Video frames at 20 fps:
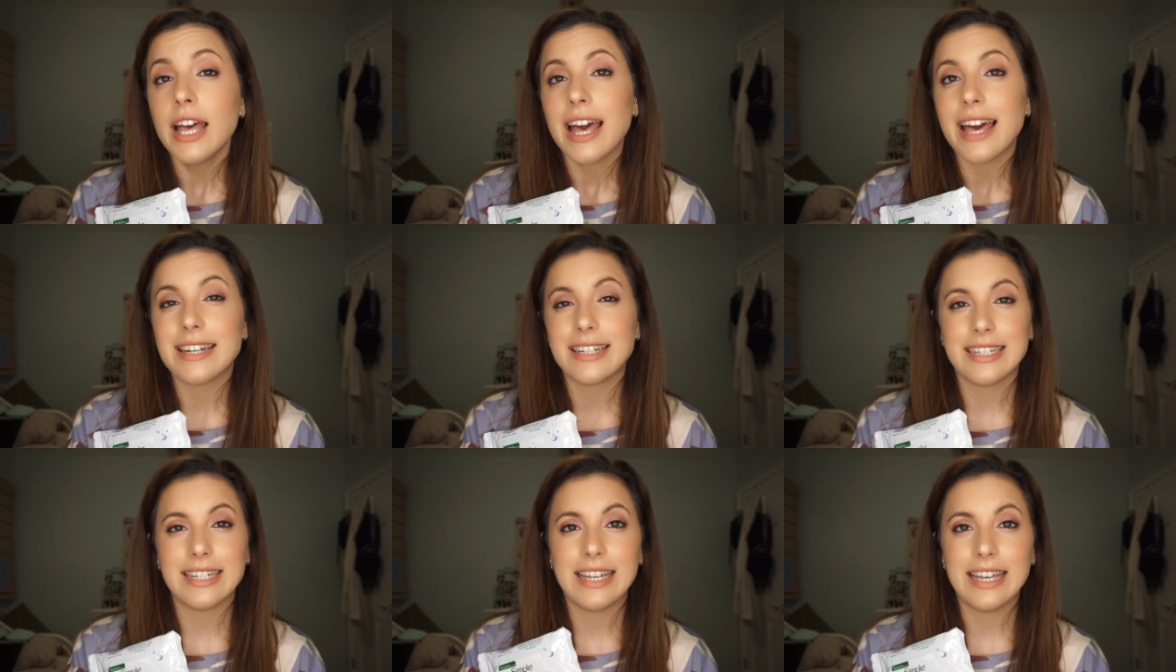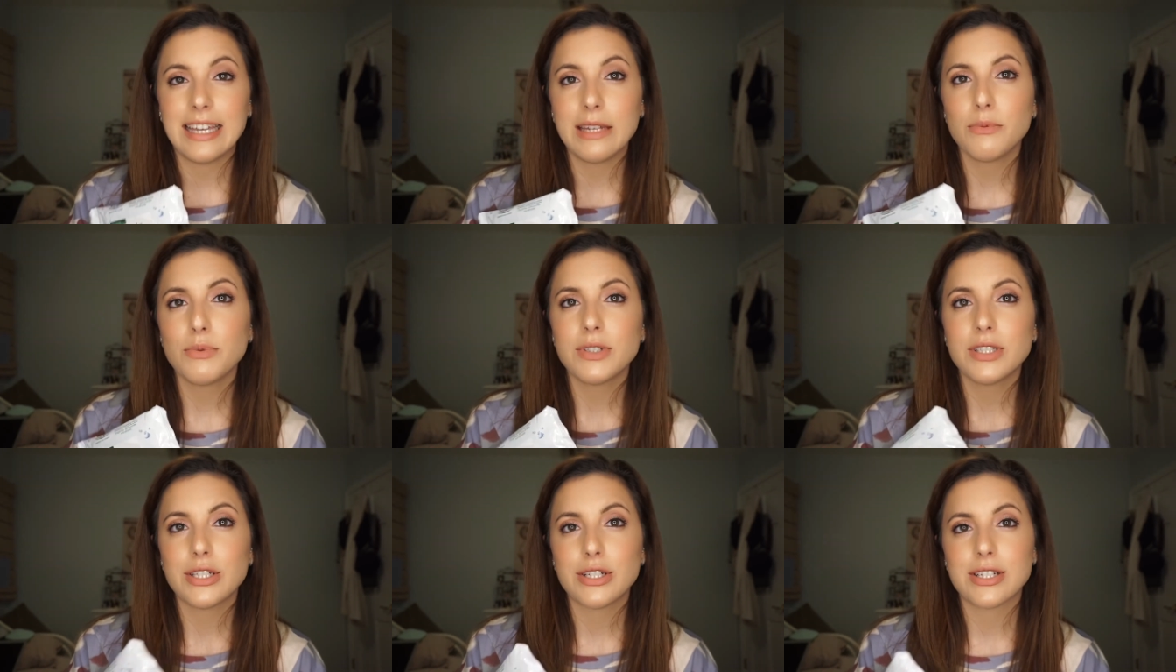And I hate
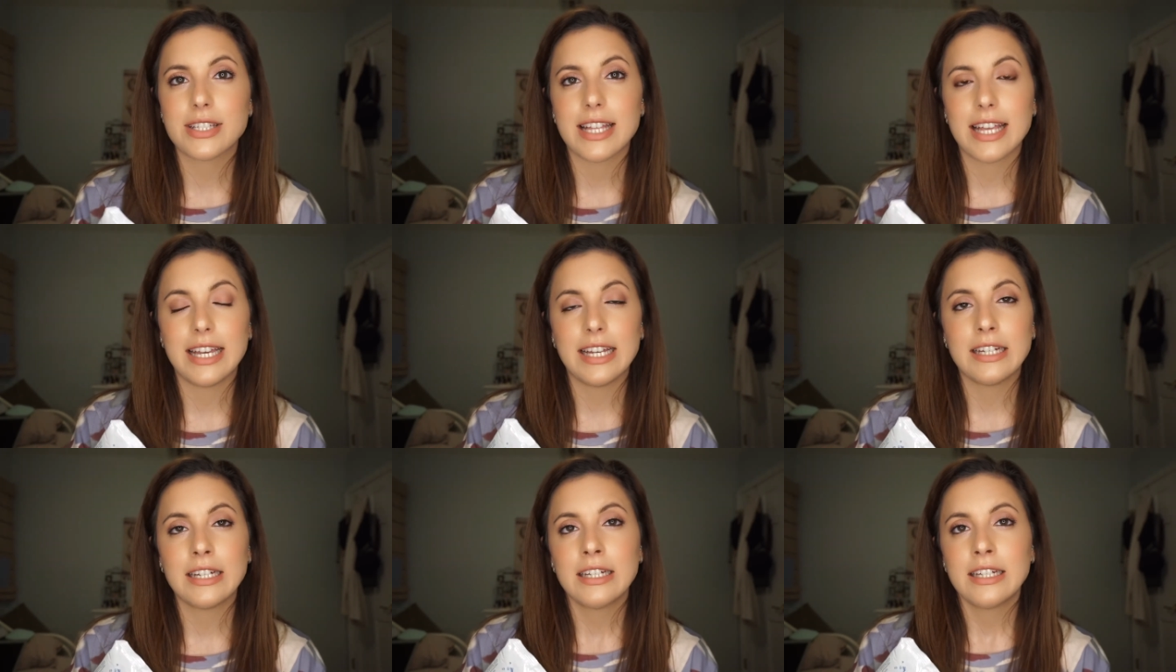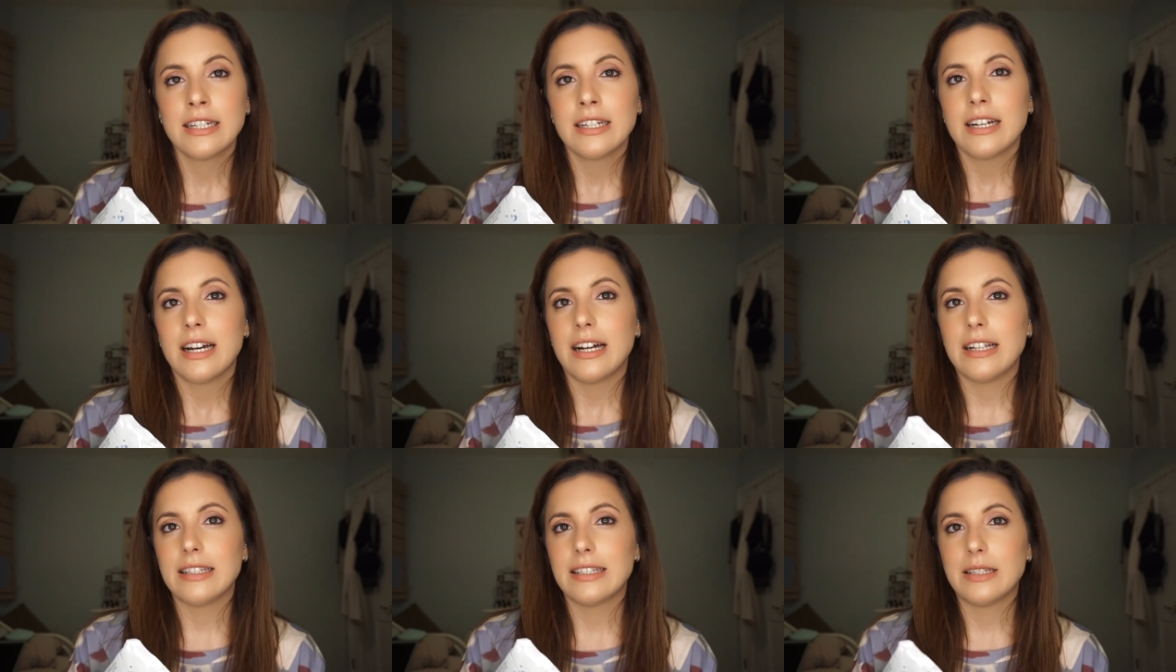when there's like
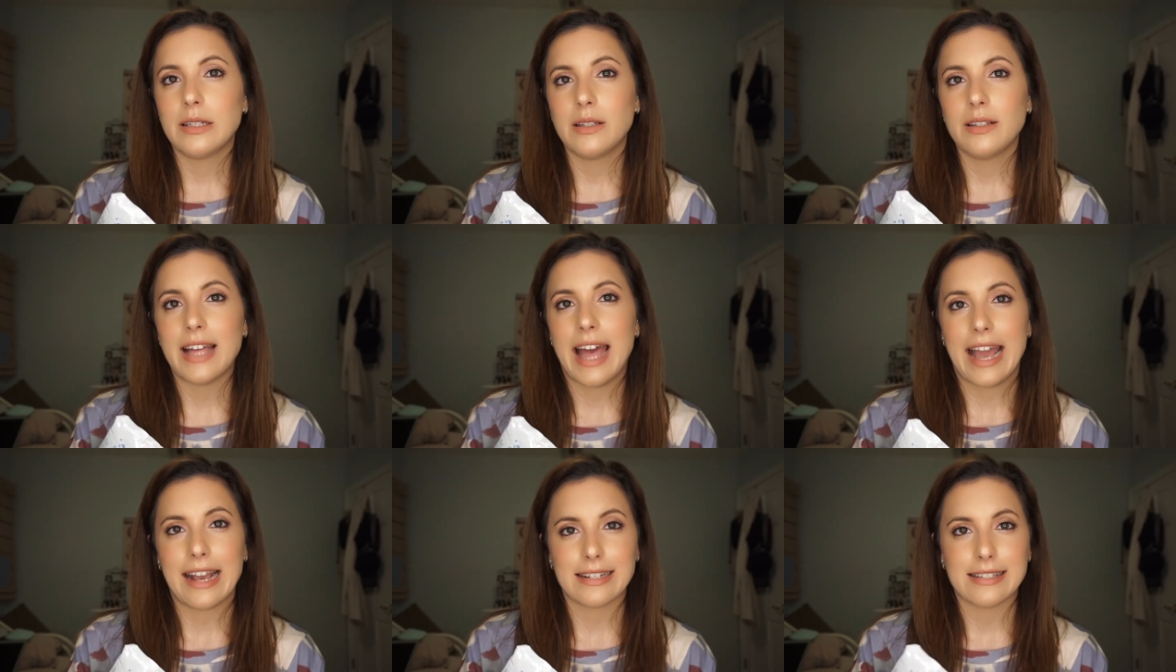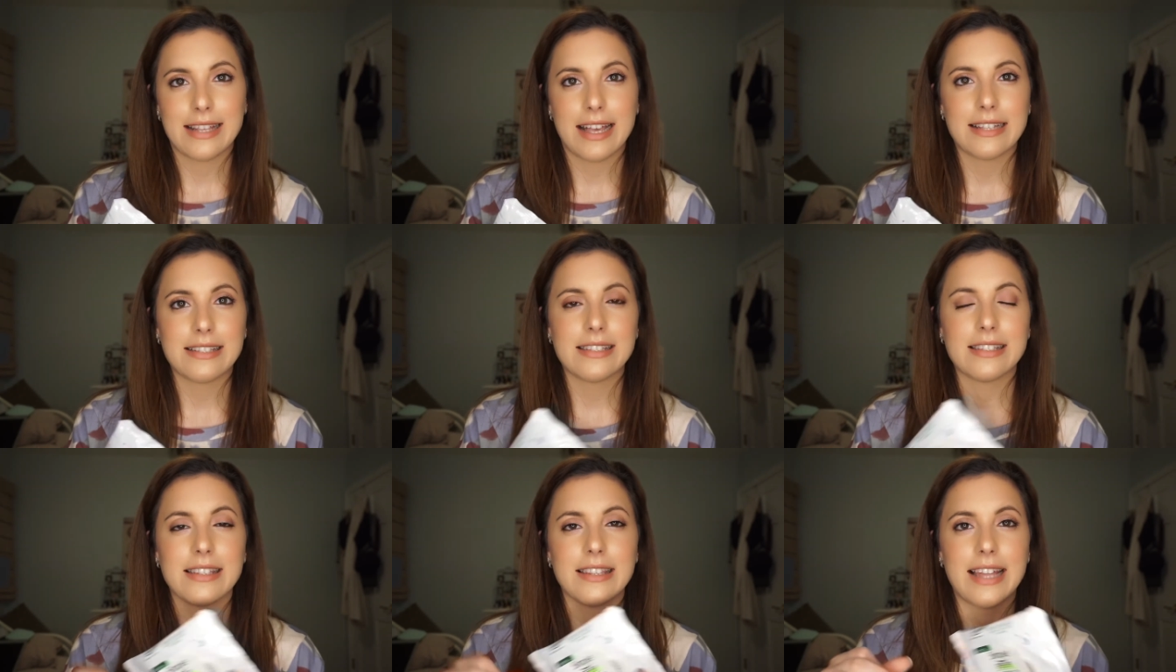a little
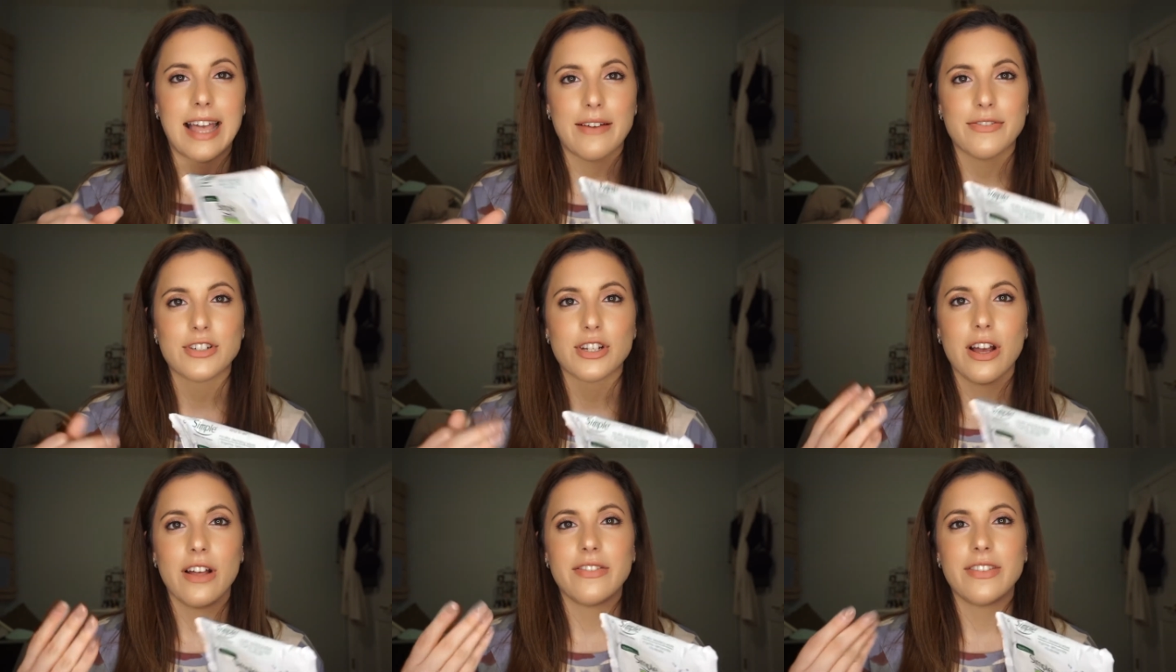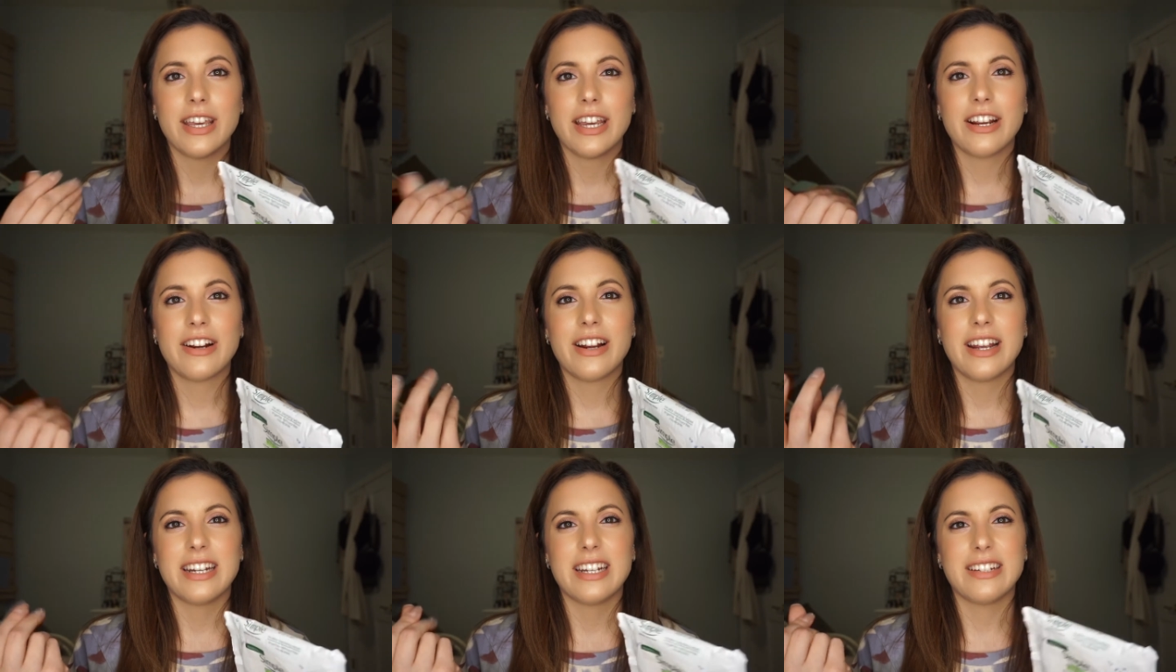excess left on
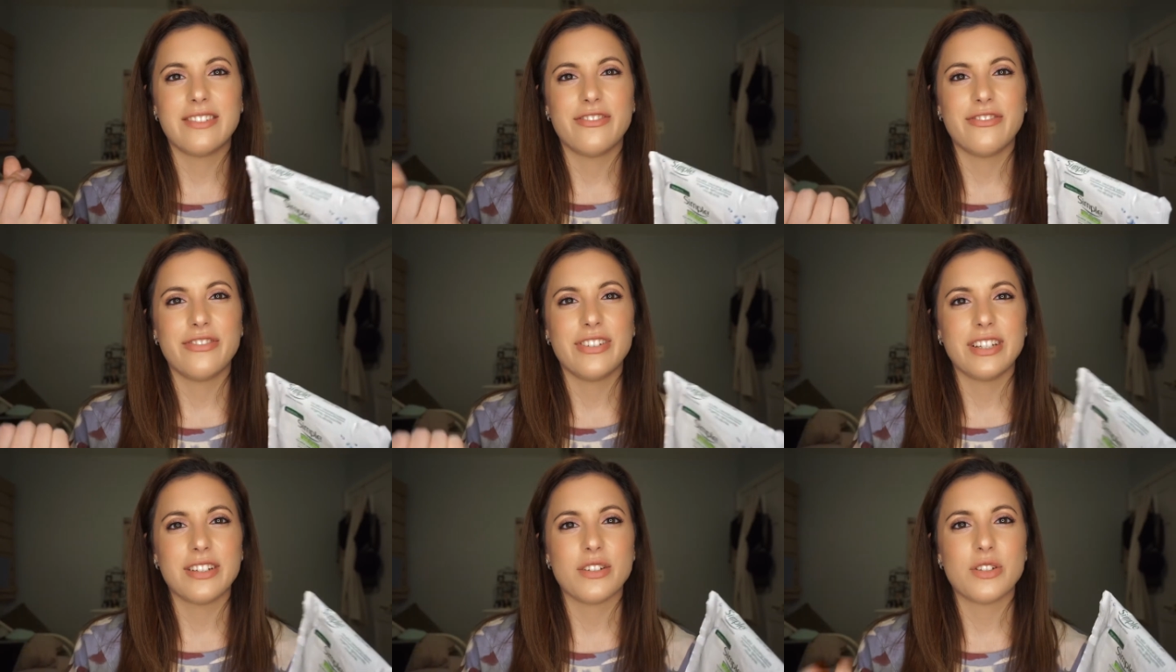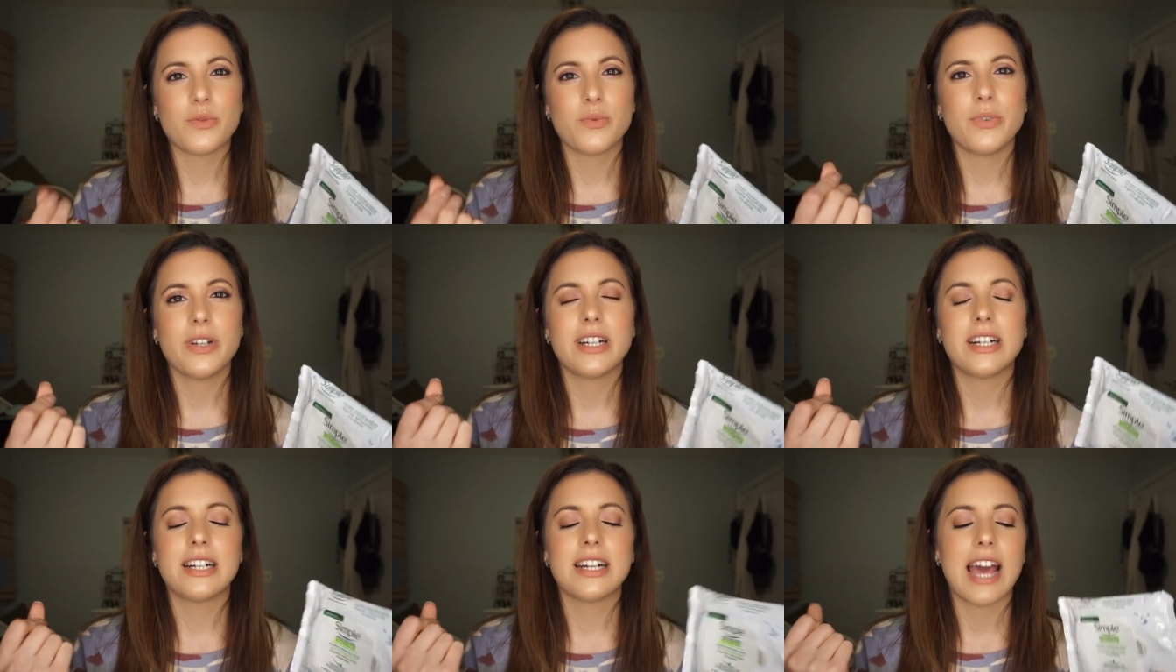there and it feels
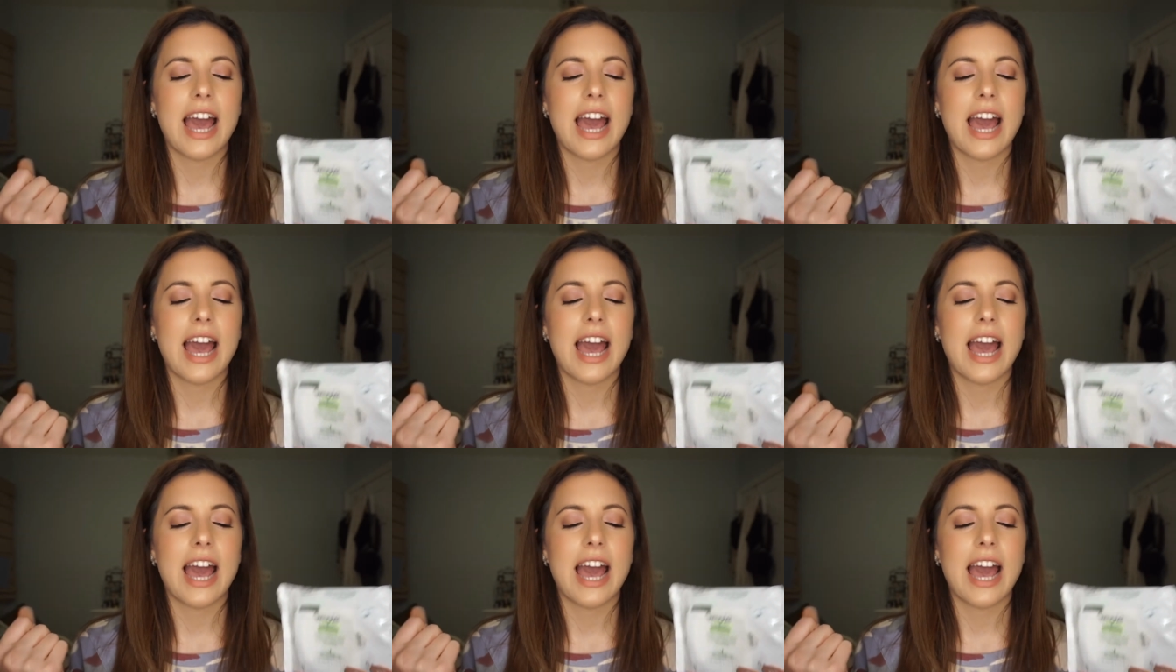weird.